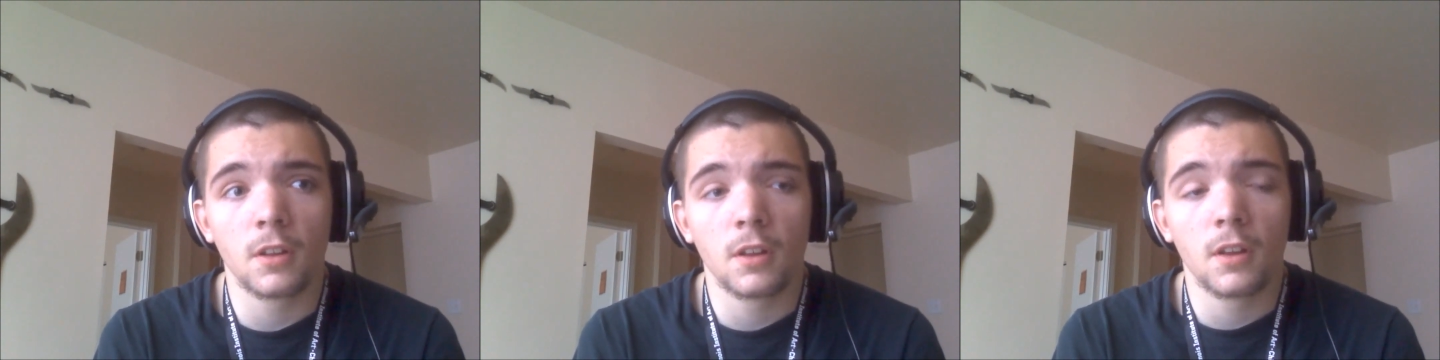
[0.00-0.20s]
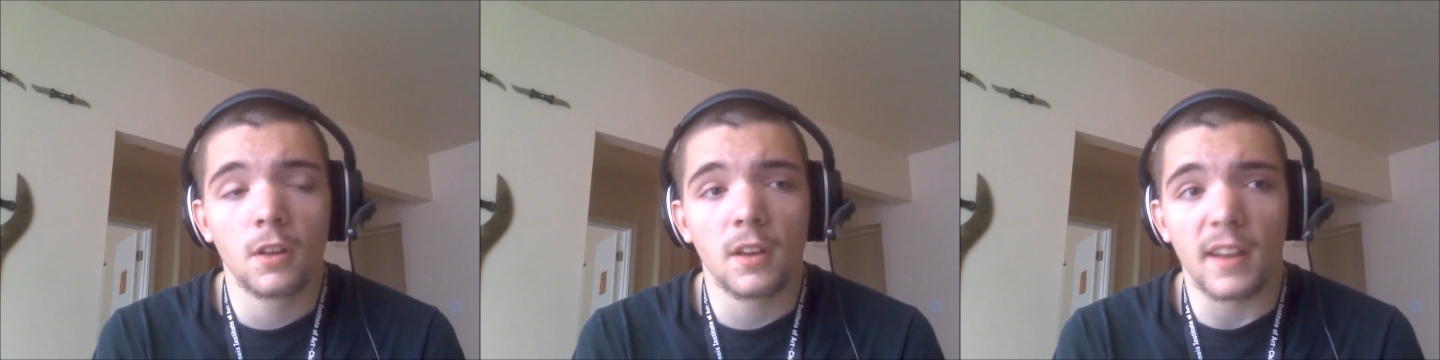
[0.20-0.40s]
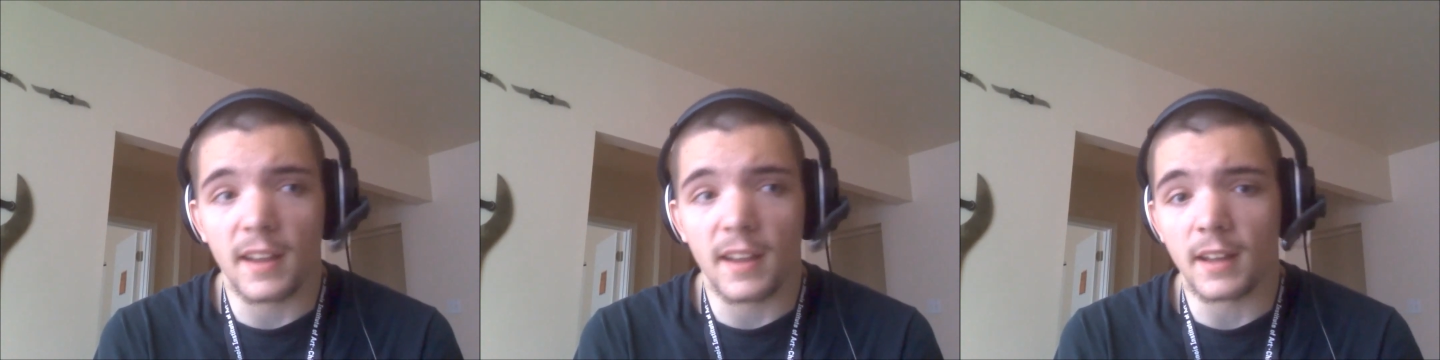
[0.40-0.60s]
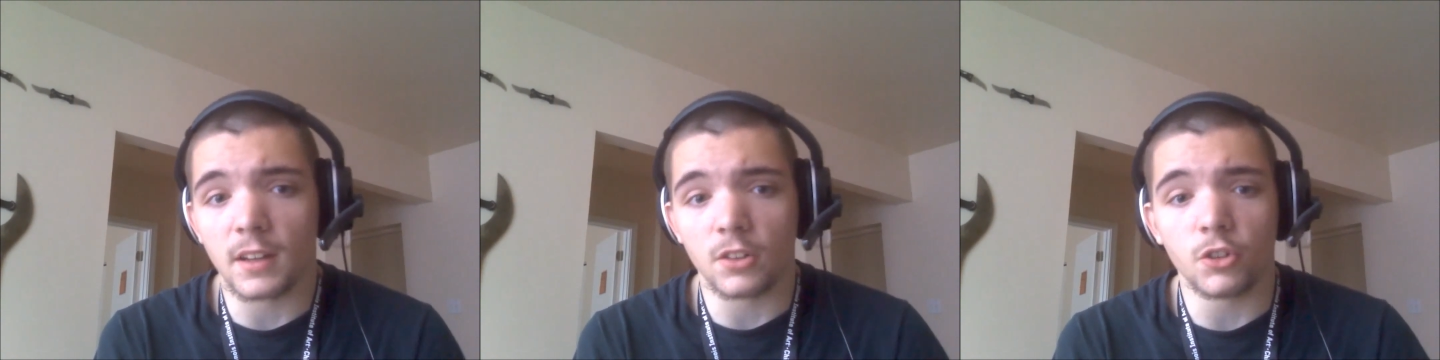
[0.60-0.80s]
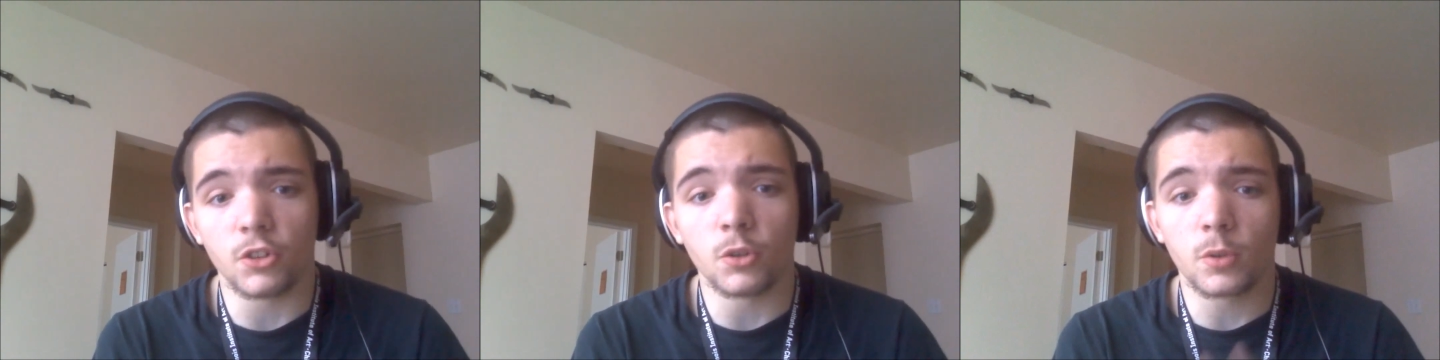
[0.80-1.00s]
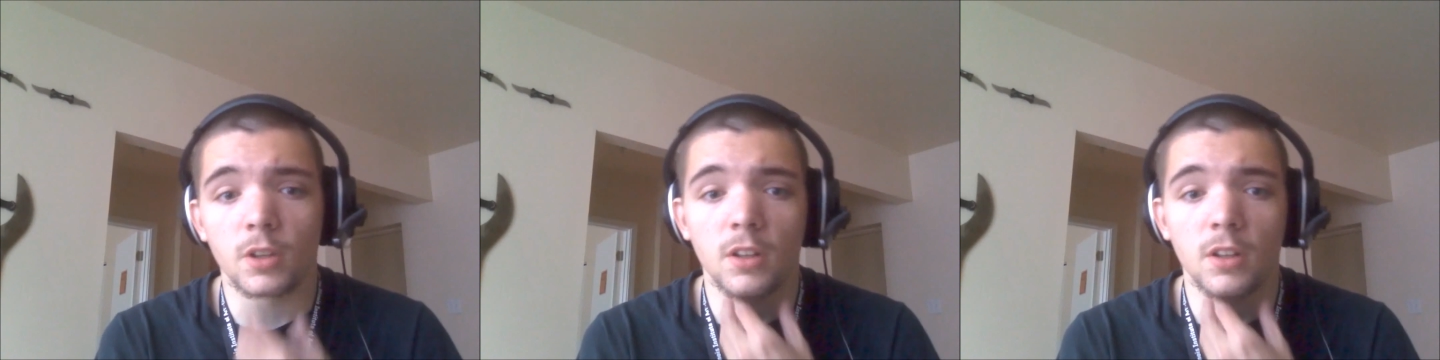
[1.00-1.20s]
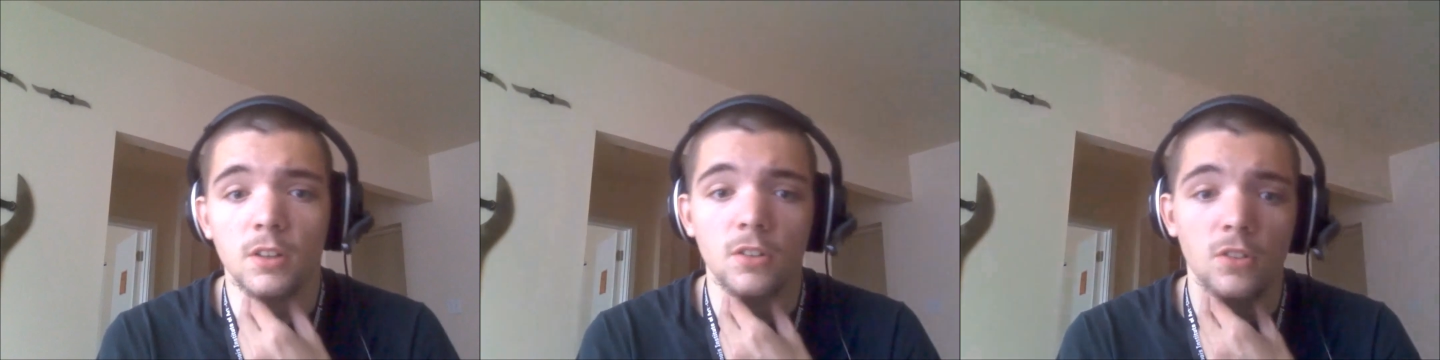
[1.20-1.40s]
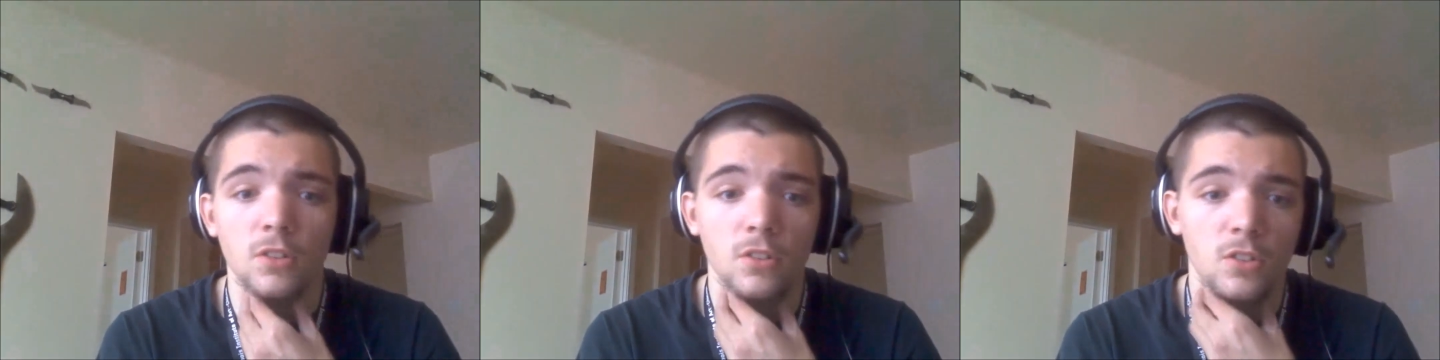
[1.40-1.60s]
and you
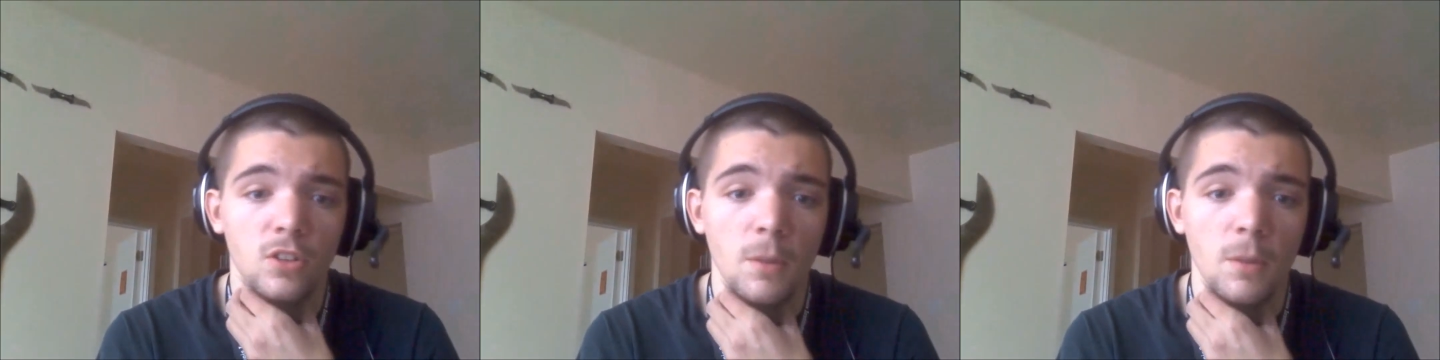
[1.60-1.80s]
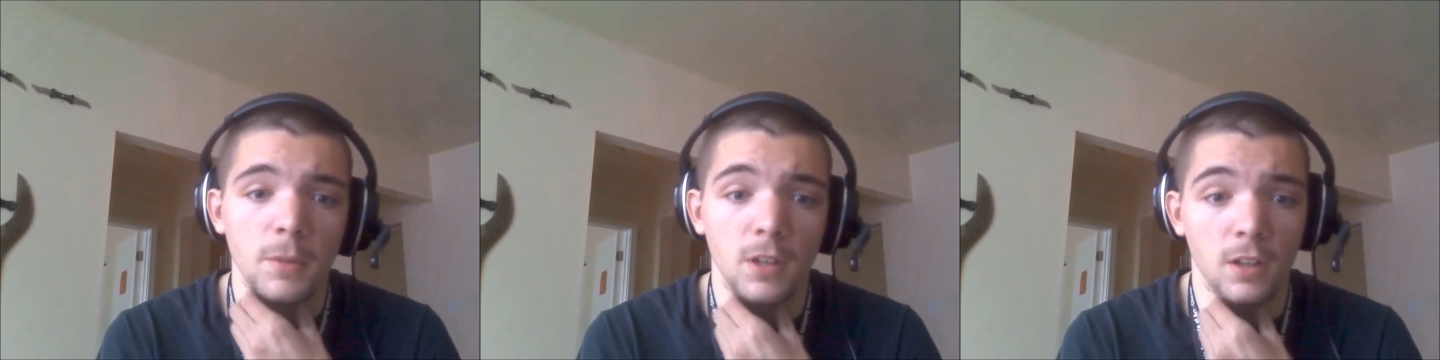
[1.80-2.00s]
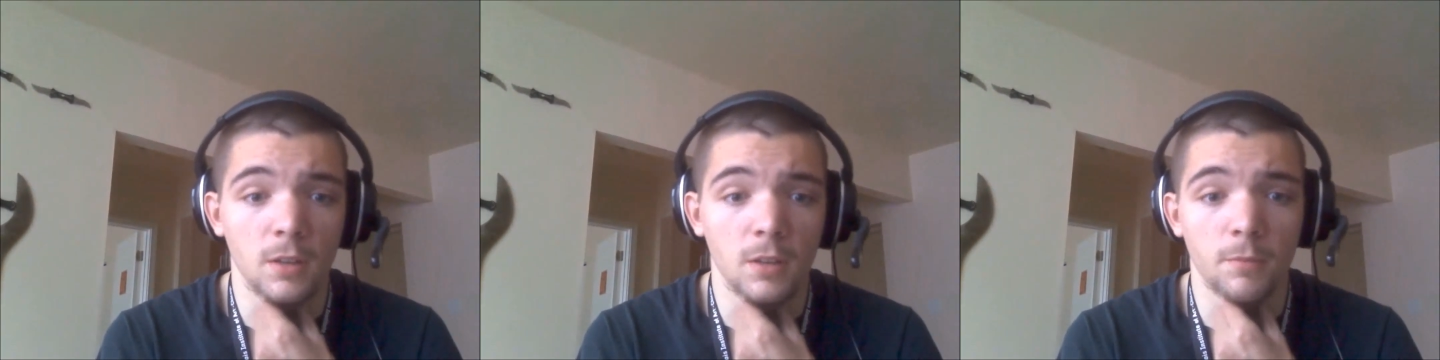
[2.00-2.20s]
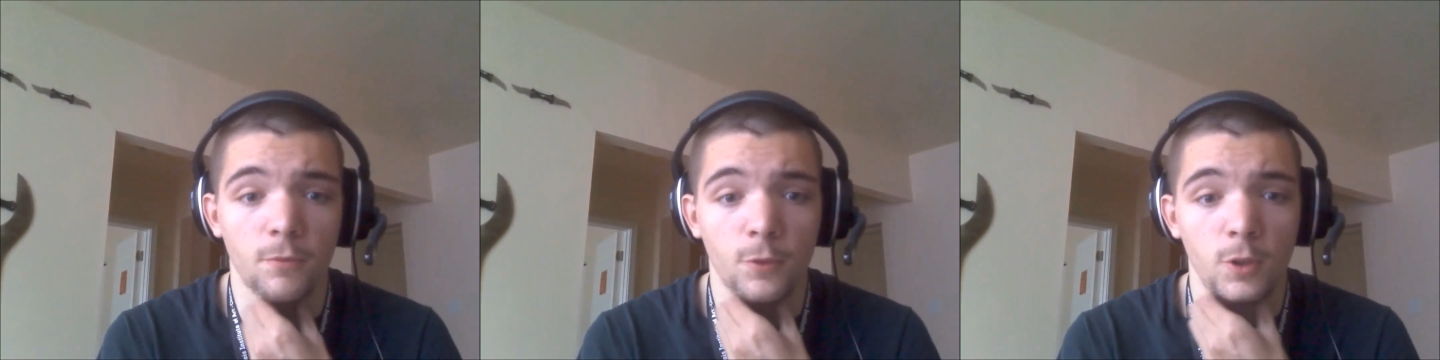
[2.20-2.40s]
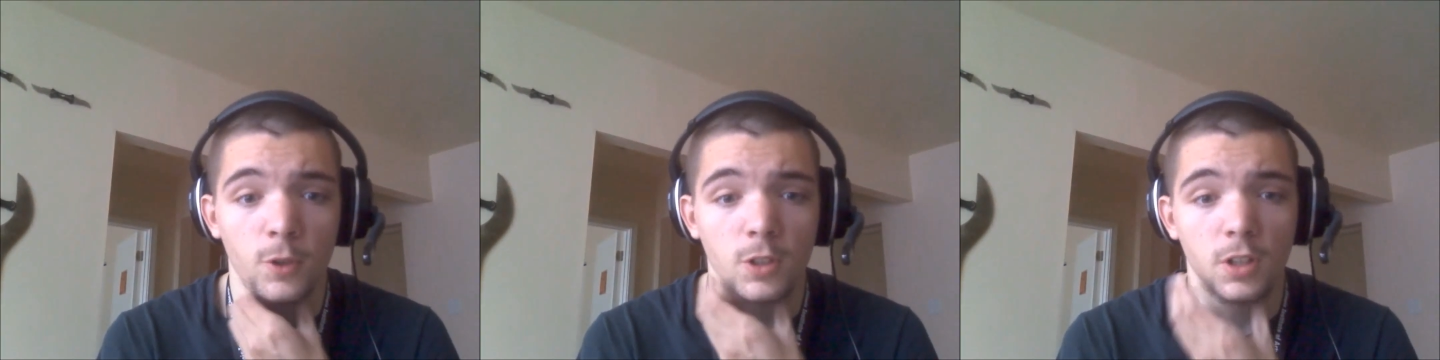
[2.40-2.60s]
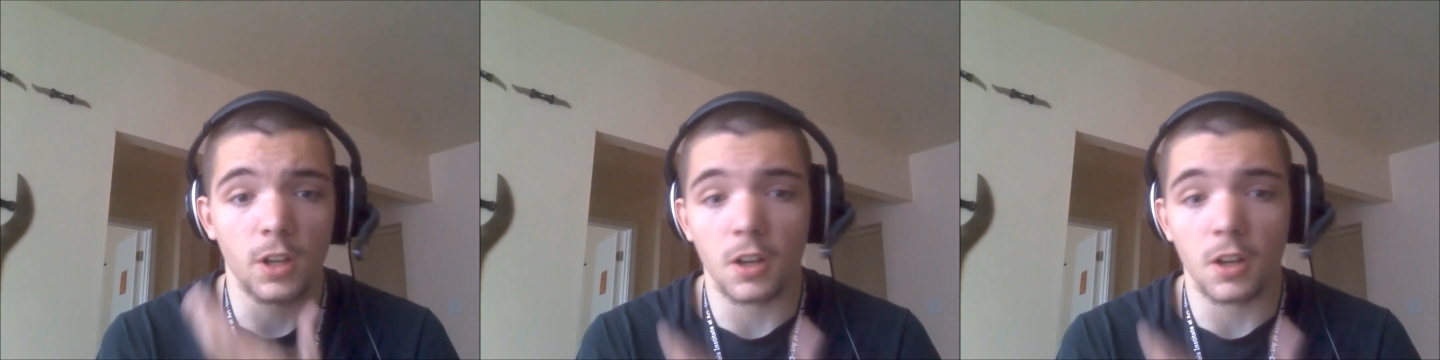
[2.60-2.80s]
can summon him for